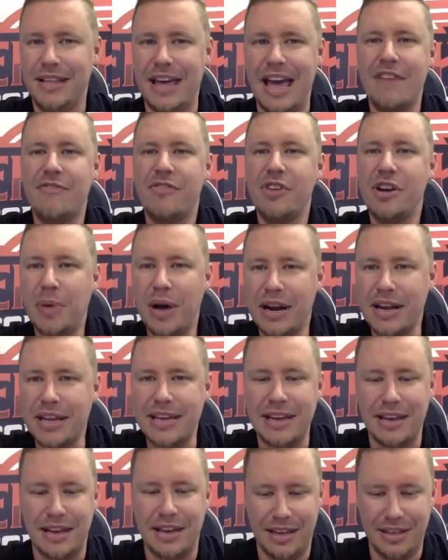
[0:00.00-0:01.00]

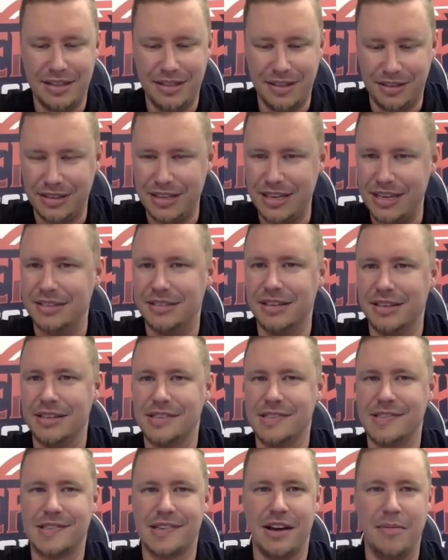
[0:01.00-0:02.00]
Everybody in the league
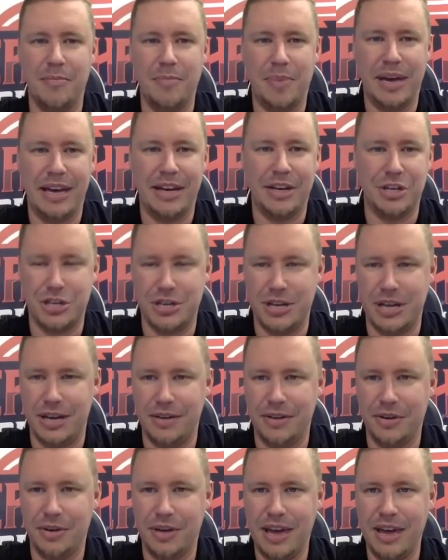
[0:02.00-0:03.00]
does scumbag shit,
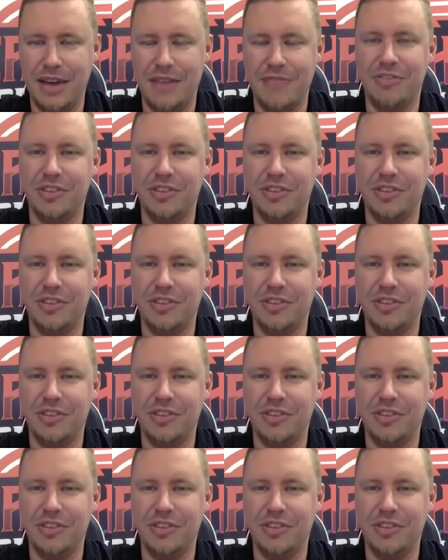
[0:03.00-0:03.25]
okay?